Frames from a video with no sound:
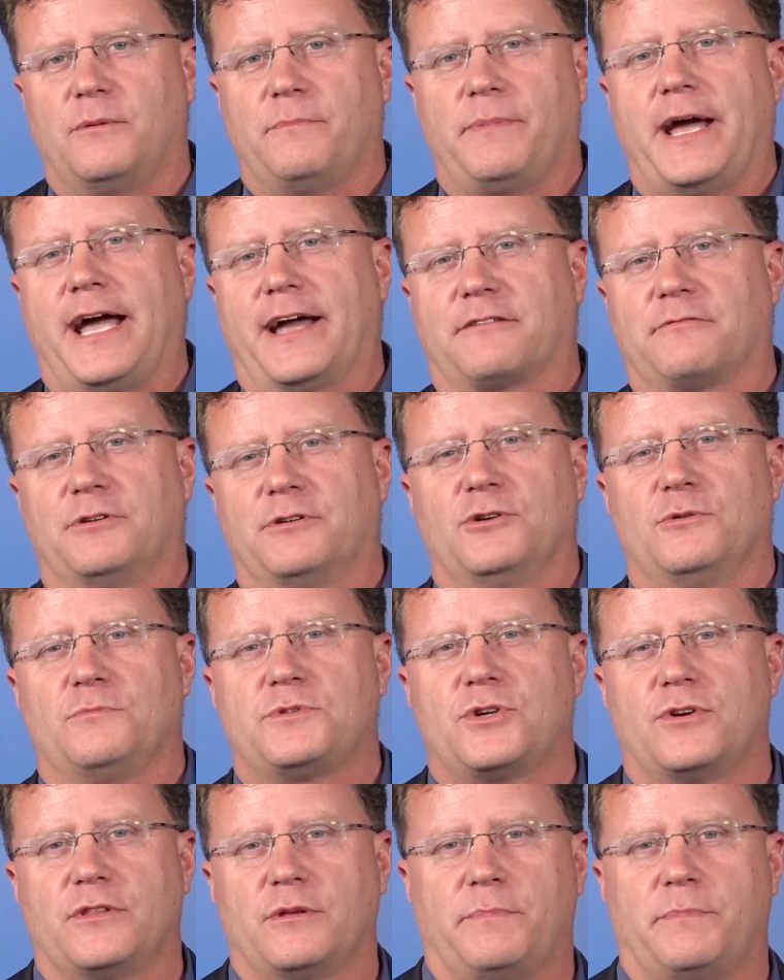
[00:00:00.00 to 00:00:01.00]
back
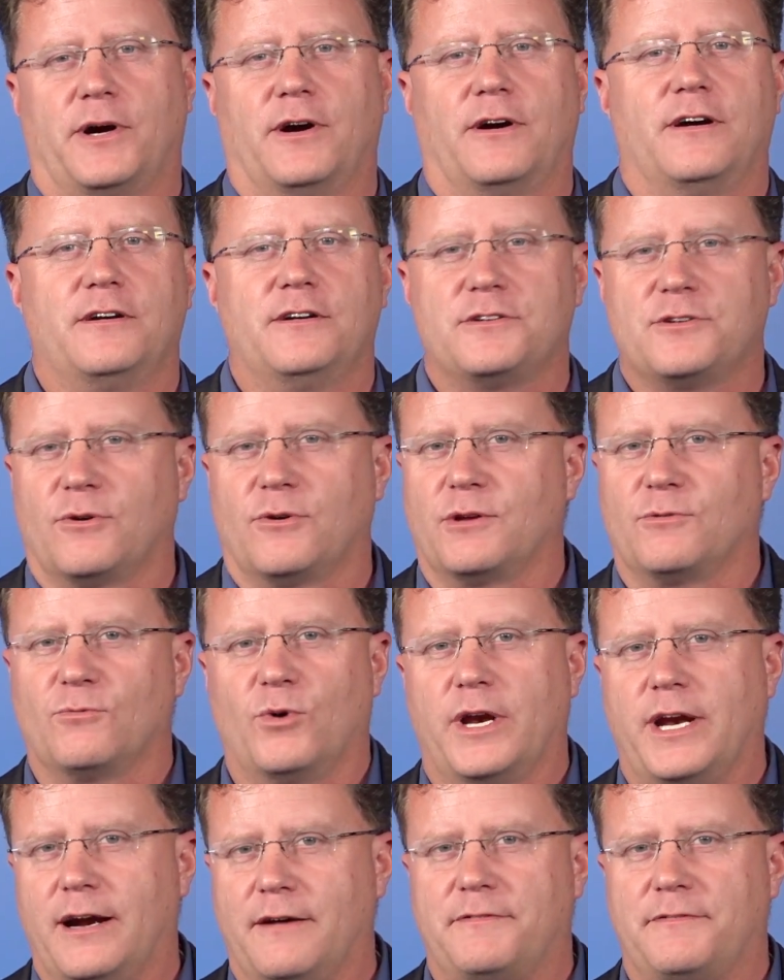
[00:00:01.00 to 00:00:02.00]
rooms or in the barn or doing
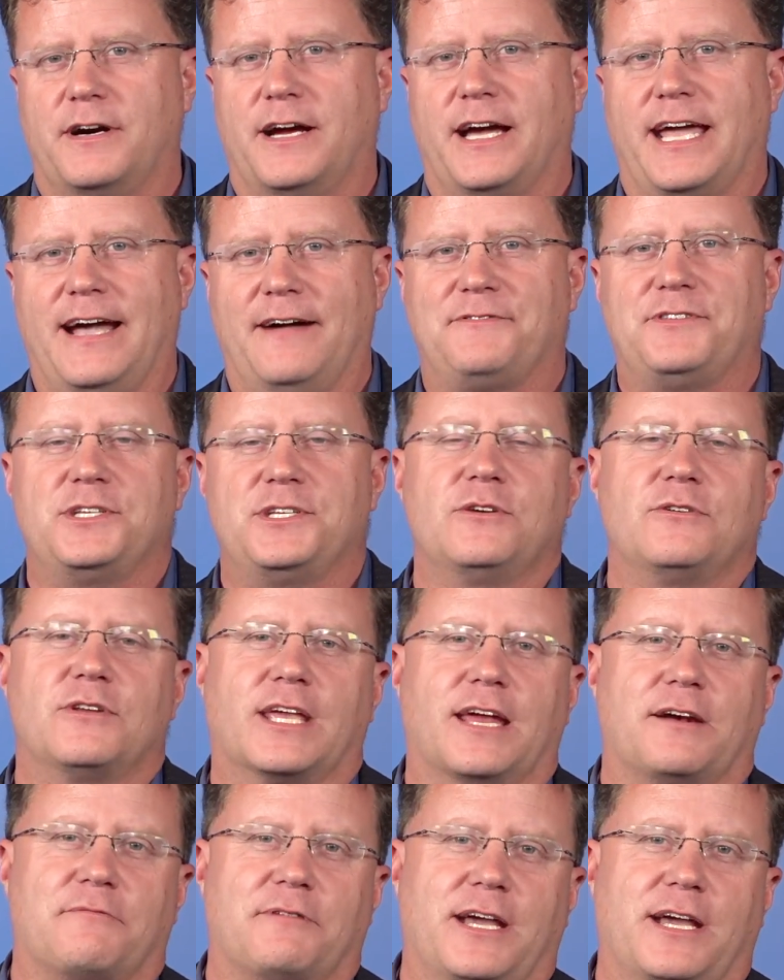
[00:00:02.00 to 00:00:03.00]
whatever I have to do to
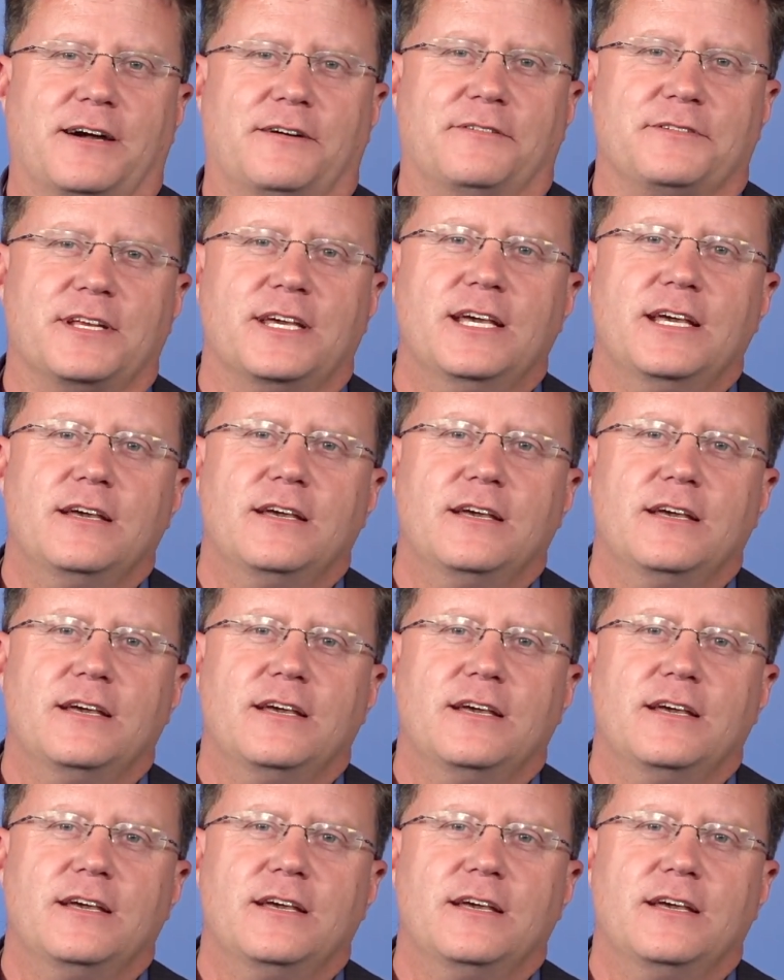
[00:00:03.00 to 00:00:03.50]
get around